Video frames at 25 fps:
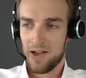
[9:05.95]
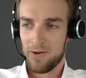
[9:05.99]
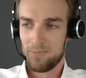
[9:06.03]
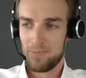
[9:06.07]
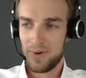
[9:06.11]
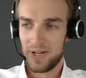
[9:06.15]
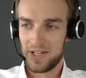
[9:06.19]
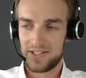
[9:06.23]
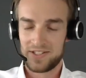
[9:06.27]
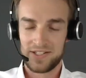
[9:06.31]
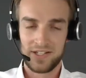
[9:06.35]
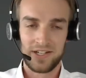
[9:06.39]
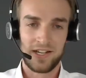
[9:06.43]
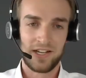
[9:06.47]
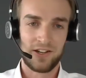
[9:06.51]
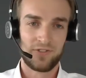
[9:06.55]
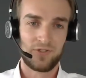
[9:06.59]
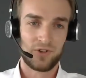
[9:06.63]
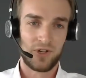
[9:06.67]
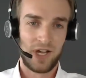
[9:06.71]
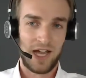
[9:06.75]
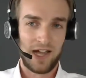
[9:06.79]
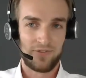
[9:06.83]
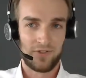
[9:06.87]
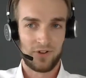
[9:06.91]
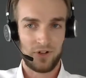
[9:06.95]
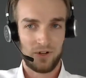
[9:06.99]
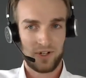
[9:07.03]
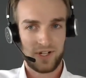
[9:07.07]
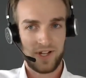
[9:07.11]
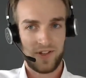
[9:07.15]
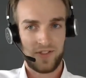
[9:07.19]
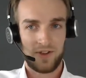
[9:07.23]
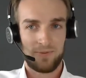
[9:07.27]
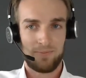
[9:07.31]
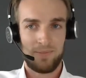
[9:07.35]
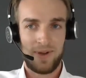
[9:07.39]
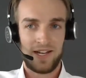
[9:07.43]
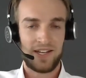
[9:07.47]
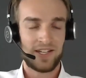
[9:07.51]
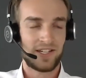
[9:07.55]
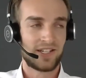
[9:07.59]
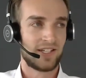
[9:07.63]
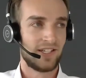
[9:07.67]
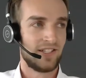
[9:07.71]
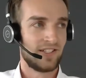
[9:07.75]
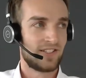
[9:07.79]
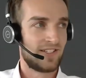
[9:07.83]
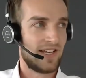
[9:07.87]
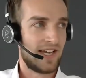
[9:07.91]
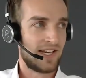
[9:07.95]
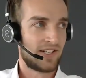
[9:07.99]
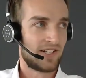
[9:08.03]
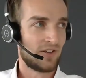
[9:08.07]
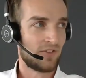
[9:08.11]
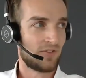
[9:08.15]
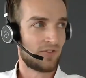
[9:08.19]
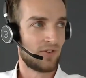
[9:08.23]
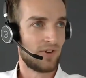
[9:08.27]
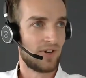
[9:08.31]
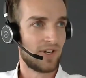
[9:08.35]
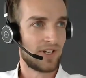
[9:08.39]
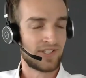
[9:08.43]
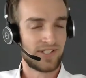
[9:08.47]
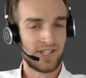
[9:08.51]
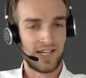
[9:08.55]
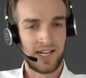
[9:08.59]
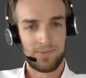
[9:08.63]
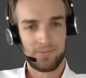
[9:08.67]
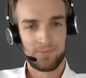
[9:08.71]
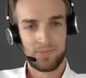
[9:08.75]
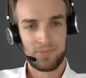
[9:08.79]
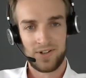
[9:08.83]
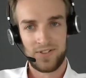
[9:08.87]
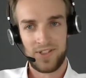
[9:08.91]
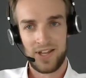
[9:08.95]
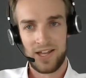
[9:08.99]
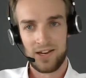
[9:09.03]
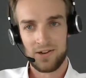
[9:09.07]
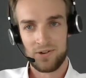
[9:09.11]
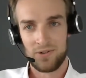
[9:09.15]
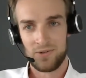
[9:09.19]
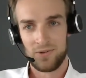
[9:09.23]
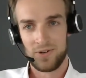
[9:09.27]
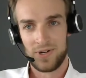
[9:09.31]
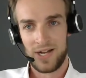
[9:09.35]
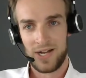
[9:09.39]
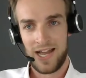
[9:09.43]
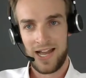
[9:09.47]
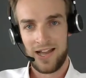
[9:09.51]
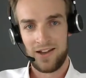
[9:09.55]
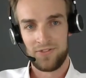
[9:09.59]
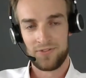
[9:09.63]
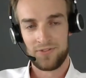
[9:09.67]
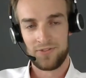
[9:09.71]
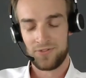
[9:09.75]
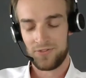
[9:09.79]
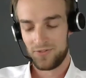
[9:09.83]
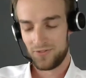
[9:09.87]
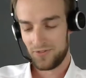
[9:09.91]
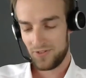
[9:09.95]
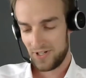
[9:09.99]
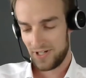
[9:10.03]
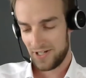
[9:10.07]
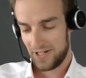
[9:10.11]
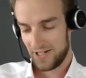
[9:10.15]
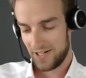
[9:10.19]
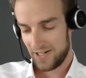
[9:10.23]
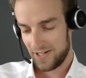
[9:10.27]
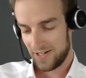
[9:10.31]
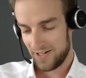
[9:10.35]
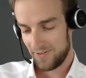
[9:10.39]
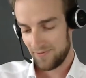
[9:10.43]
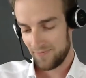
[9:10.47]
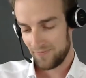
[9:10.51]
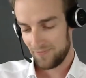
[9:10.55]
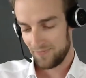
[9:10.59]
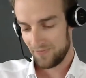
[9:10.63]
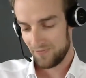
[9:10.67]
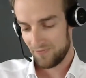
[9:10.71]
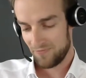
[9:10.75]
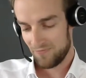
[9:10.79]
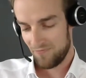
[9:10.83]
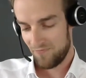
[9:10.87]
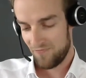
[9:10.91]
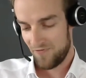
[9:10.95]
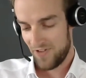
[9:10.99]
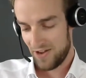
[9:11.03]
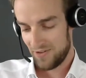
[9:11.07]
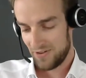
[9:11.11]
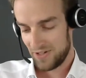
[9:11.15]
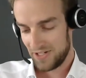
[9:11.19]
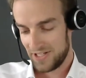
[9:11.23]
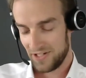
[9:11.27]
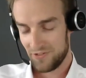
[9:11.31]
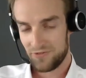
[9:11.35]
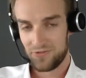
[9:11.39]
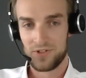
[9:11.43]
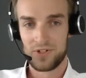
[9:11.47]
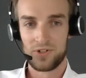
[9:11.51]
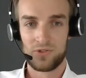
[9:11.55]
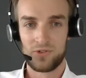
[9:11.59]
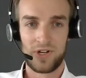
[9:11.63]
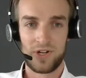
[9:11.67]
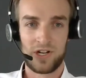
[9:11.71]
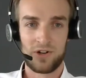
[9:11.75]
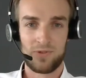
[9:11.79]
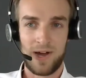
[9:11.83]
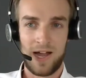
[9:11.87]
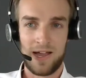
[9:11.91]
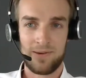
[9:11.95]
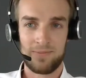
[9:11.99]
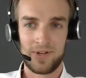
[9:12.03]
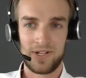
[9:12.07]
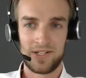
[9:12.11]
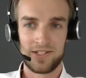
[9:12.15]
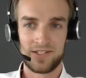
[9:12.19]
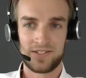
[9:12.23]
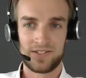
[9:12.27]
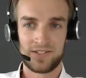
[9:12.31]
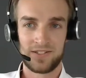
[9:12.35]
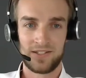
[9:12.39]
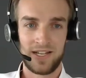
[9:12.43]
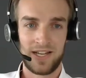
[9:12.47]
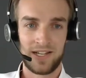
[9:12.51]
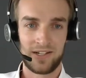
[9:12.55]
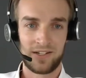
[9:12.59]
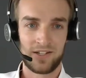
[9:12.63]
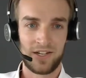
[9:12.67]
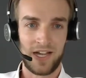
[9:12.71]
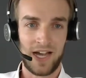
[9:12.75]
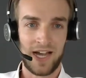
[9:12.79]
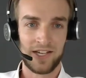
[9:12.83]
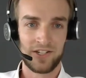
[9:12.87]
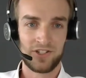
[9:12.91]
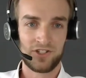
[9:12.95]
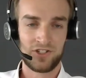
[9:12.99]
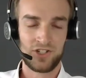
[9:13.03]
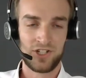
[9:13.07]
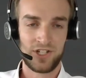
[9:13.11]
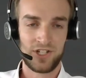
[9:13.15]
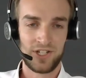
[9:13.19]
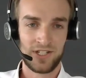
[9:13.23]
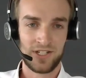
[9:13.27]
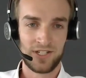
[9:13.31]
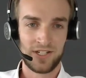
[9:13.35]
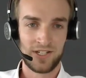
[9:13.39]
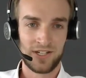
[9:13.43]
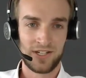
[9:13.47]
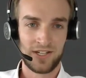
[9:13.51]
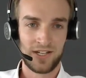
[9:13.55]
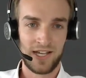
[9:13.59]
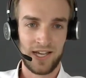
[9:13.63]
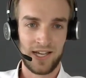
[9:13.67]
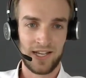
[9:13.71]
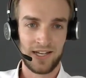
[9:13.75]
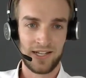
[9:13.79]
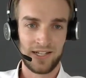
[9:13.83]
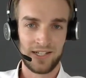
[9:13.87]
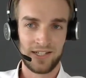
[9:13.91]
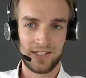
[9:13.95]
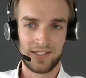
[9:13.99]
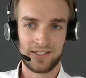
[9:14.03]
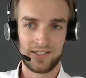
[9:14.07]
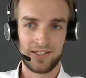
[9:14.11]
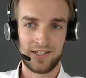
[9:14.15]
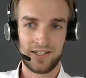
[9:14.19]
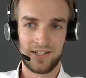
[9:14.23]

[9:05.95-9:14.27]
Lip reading: But if you have a look at the medical sector, for example, there you have very different requirements like hygiene, and